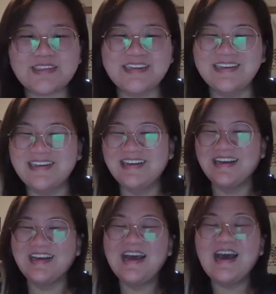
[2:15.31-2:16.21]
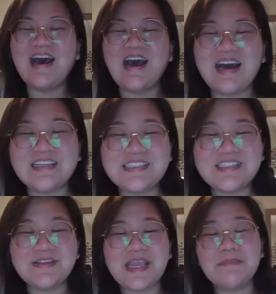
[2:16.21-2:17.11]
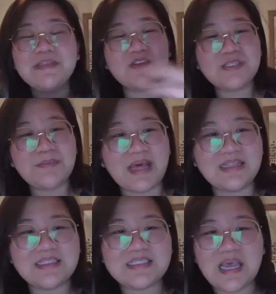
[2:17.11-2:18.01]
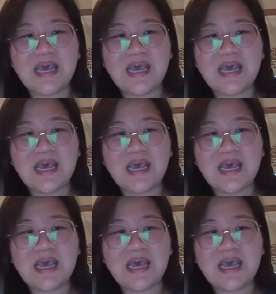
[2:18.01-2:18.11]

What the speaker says: So the game is Votes and Ballots.